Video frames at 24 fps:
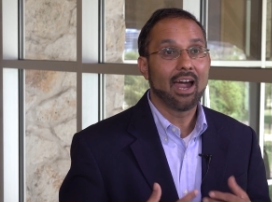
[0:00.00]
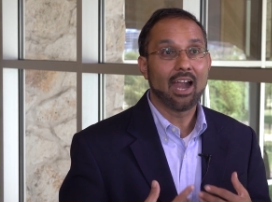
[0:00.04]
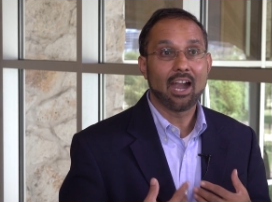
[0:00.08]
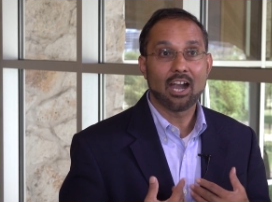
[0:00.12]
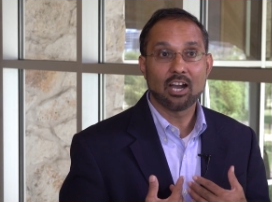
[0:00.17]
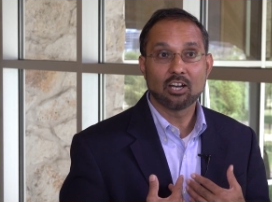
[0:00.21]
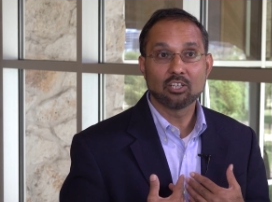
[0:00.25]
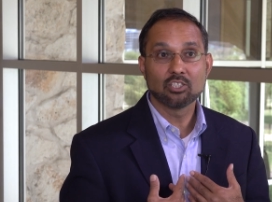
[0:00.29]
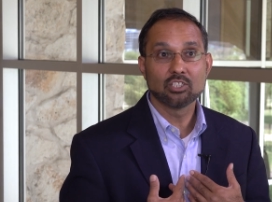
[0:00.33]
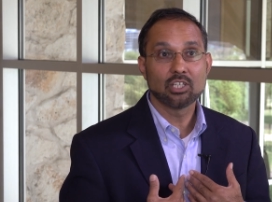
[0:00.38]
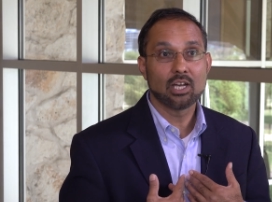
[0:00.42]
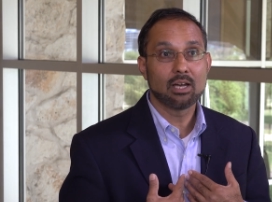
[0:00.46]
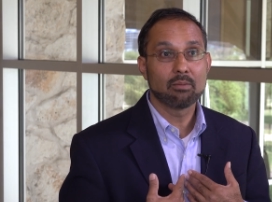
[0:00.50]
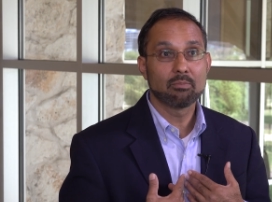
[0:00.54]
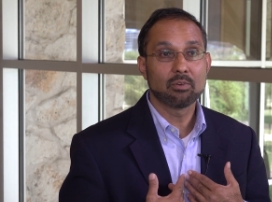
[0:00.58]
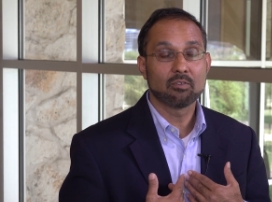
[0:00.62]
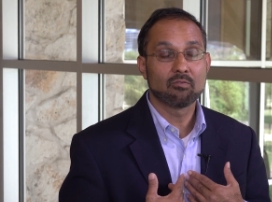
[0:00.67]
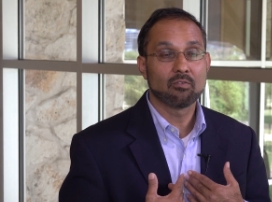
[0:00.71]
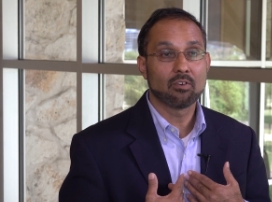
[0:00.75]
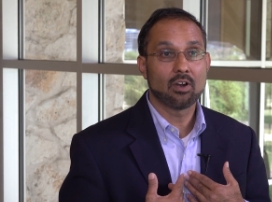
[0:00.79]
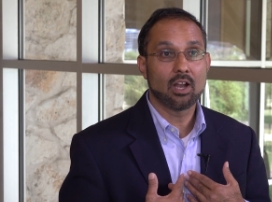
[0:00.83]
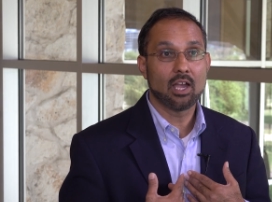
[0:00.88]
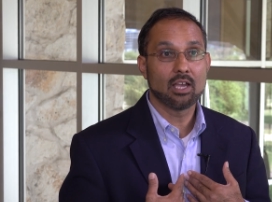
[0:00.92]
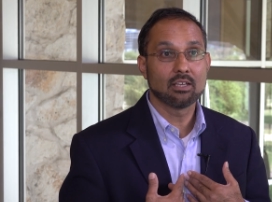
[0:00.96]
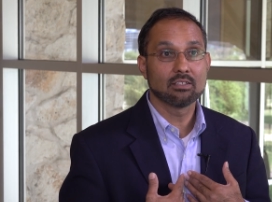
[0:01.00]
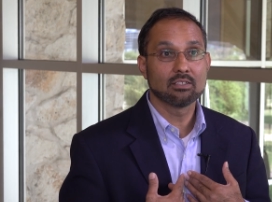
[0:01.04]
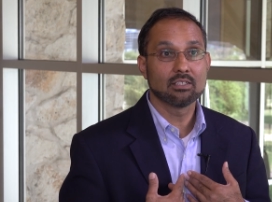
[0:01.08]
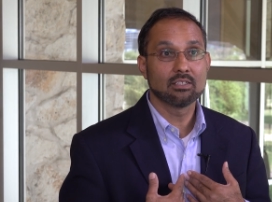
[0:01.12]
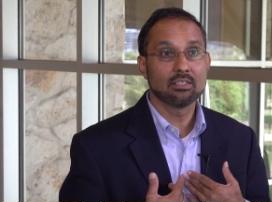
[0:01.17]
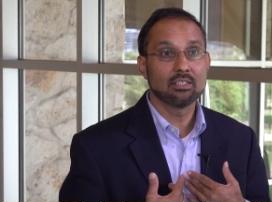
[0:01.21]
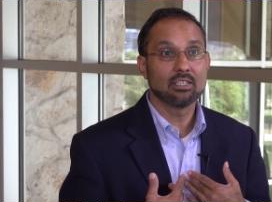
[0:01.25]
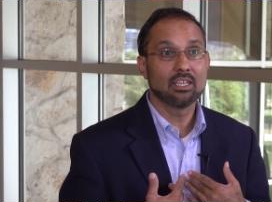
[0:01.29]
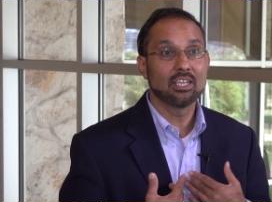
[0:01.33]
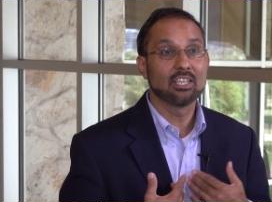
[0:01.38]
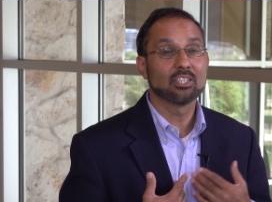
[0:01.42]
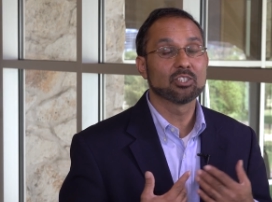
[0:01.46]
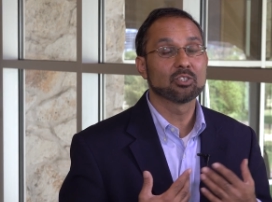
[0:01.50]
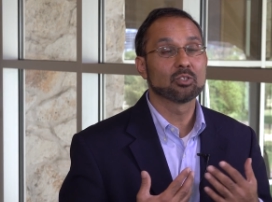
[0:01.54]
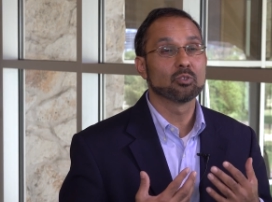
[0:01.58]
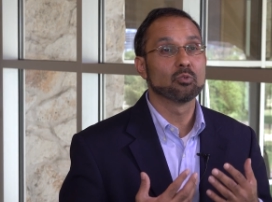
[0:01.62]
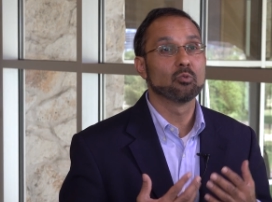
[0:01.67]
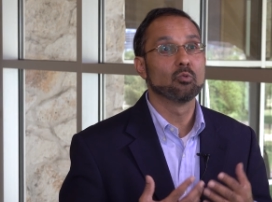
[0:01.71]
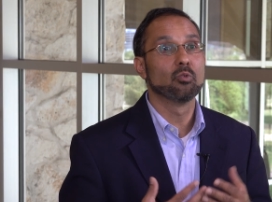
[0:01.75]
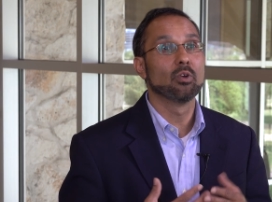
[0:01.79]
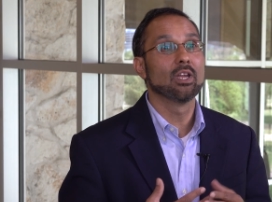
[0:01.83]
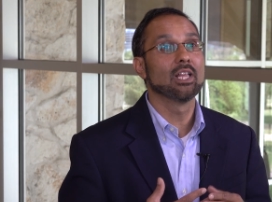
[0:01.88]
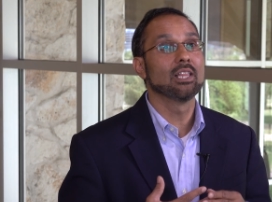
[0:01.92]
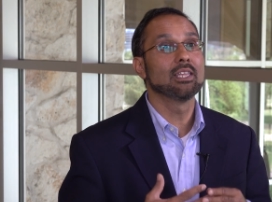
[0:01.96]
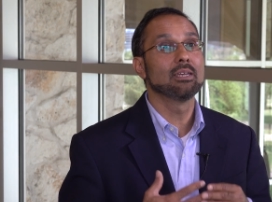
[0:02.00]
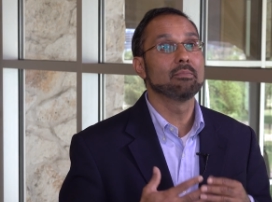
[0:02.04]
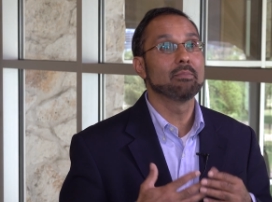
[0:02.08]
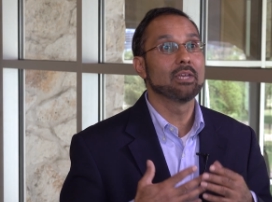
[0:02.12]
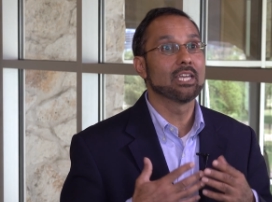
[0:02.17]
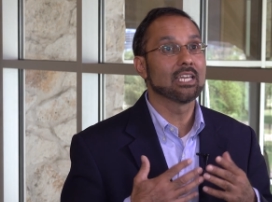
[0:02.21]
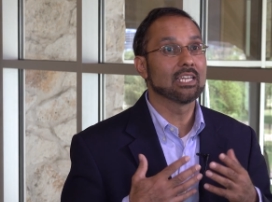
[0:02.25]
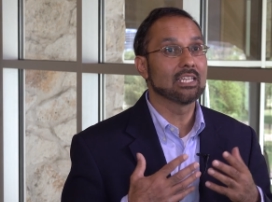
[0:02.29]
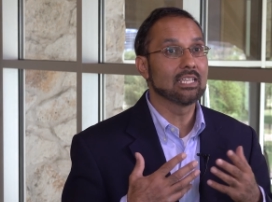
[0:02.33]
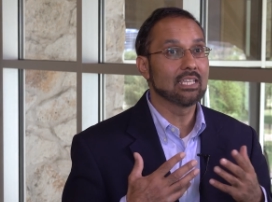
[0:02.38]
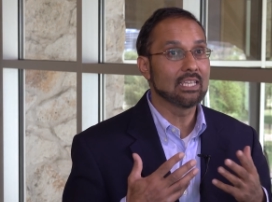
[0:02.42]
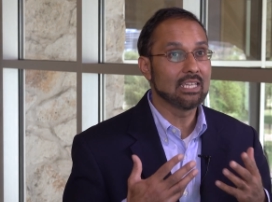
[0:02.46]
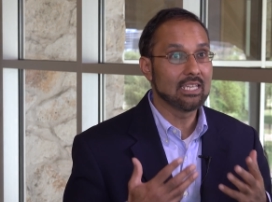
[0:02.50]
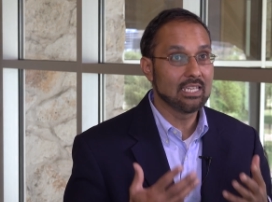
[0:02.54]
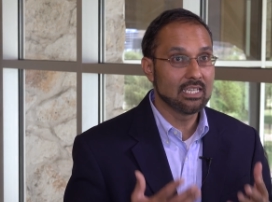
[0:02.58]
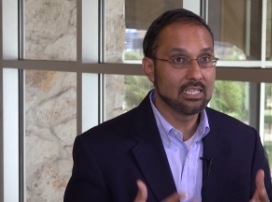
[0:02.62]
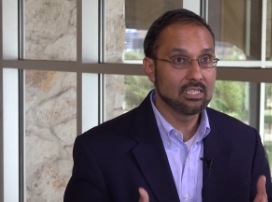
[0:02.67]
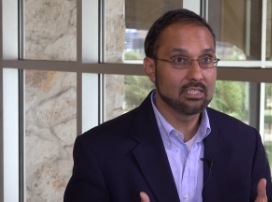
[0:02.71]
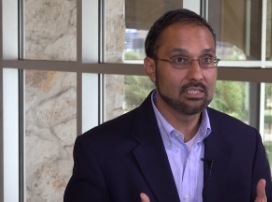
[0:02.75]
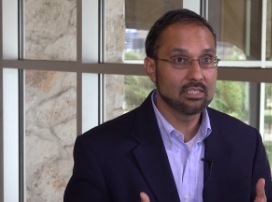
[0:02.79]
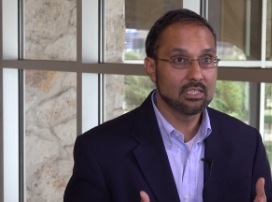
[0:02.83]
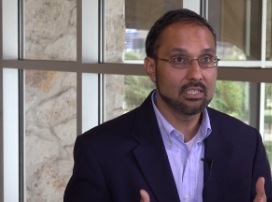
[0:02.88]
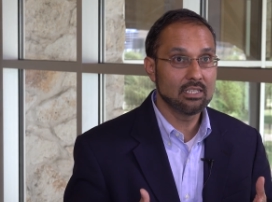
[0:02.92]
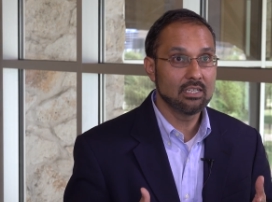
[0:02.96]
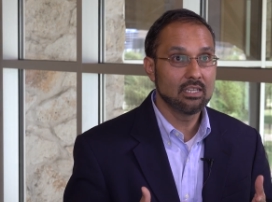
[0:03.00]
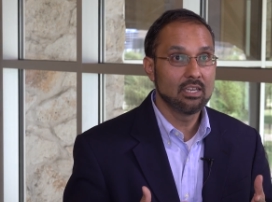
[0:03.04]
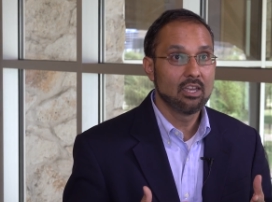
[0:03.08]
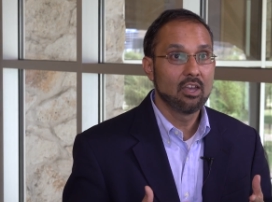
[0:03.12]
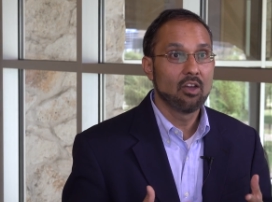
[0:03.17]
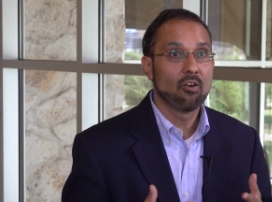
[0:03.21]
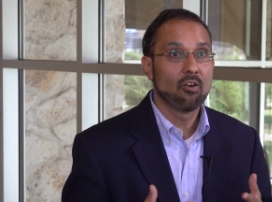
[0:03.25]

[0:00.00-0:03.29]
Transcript: Our job at Verizon is to really make it easy